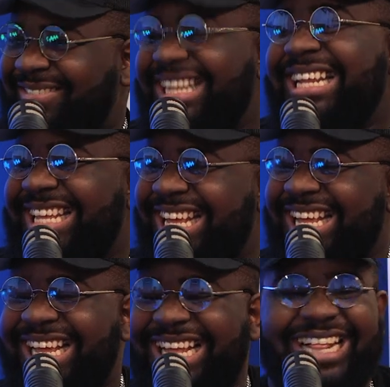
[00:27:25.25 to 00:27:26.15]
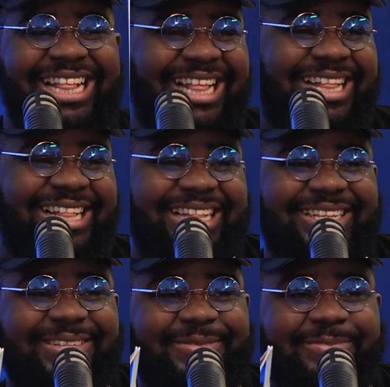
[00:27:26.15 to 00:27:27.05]
back. Oh, Mills down bad.
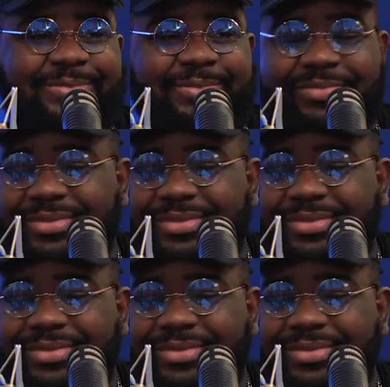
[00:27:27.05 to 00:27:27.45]
Look, and